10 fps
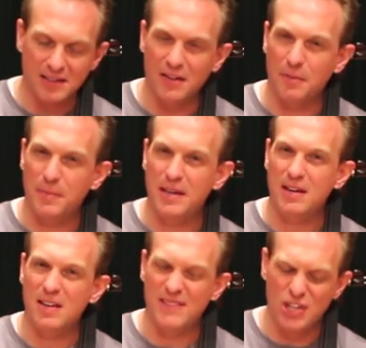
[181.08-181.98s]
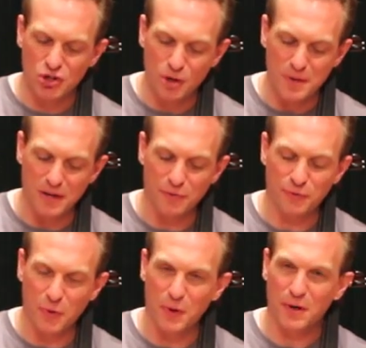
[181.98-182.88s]
on the beginning of each grouping of
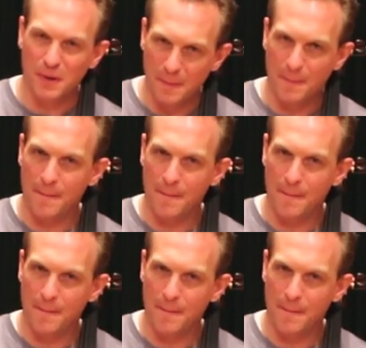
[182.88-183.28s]
four